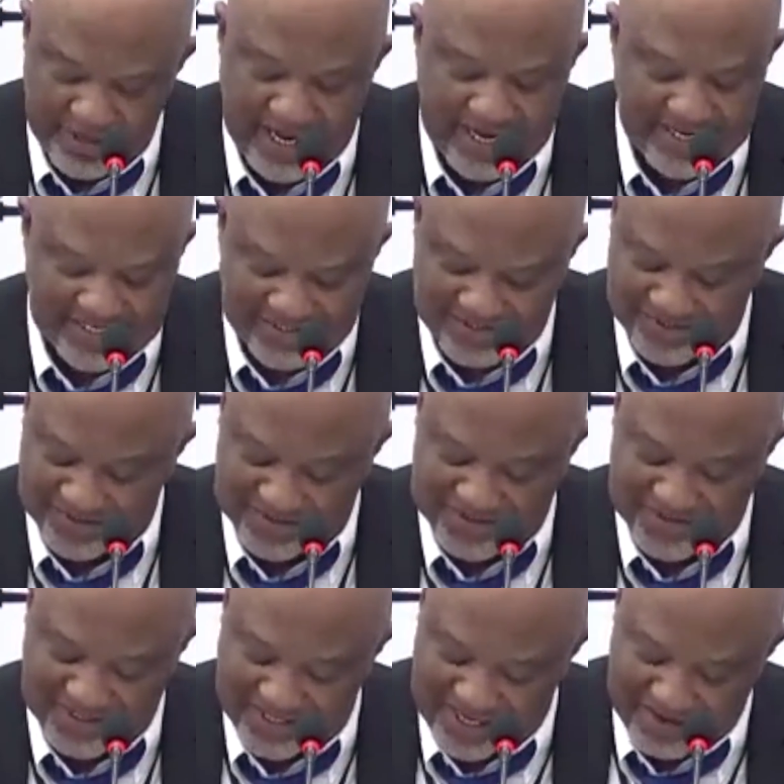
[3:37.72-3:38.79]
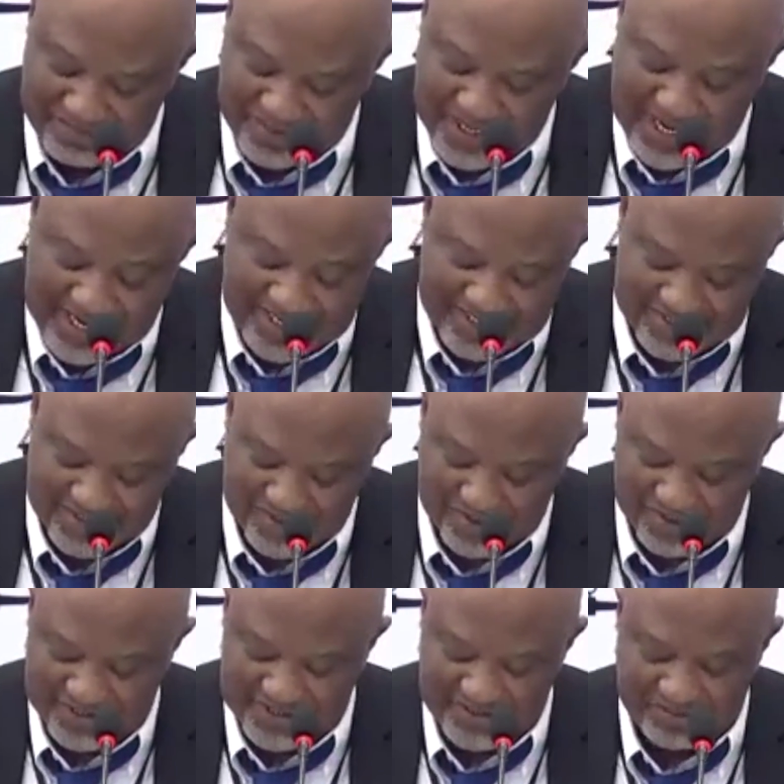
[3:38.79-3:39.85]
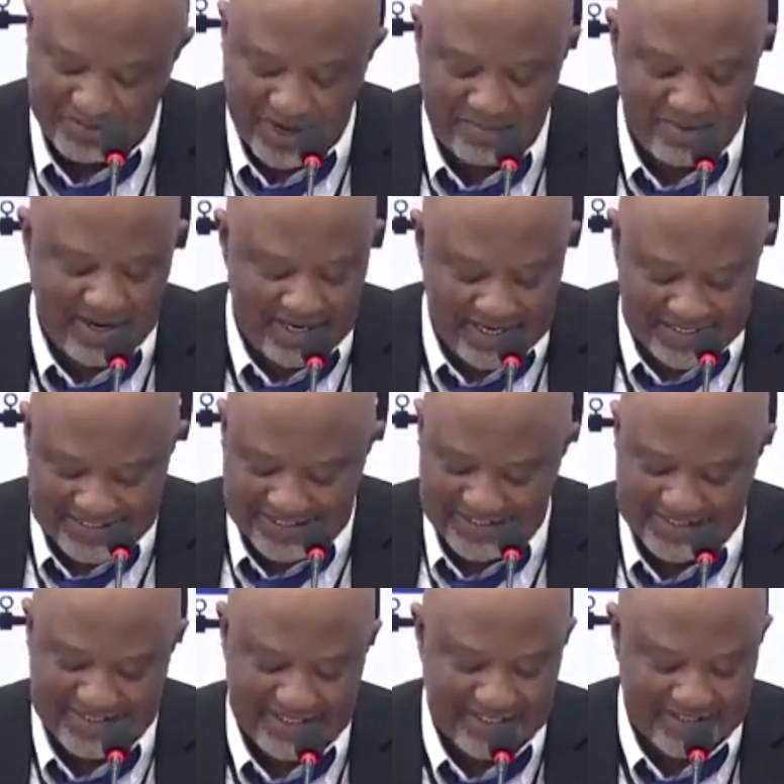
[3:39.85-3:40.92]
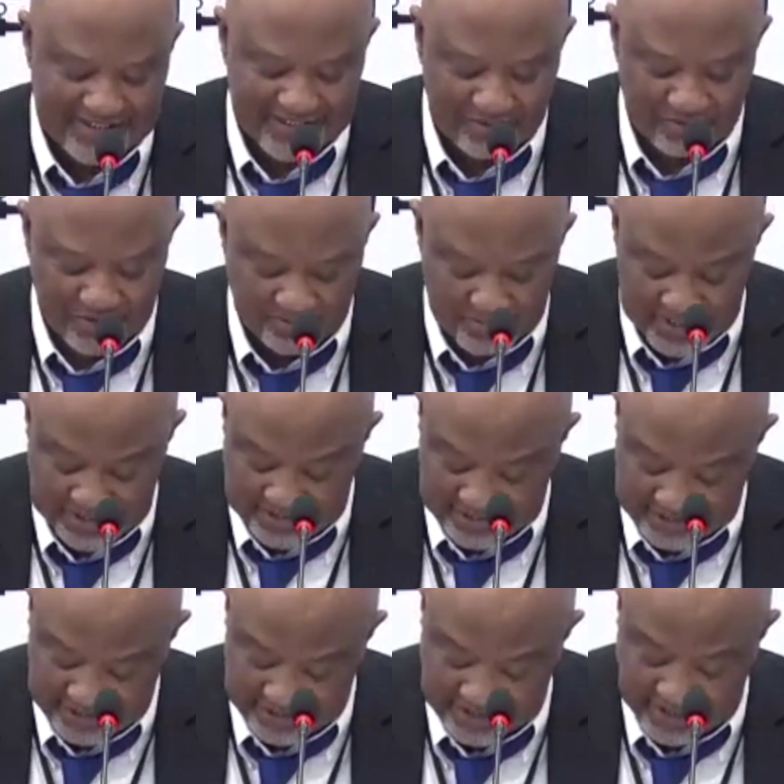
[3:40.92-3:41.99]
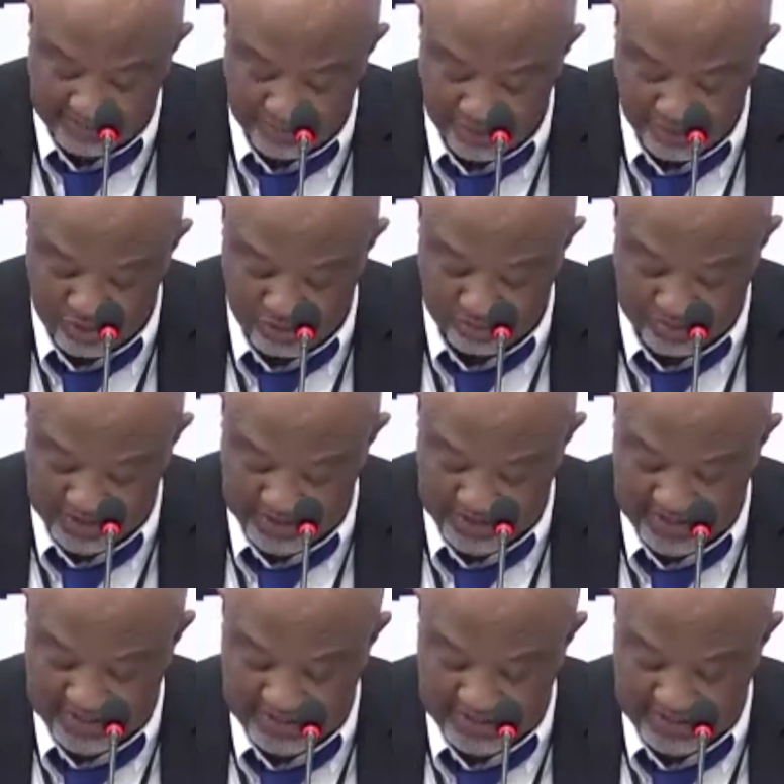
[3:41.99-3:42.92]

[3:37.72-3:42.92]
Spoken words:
underscored by my later interaction with Major General Mnonopi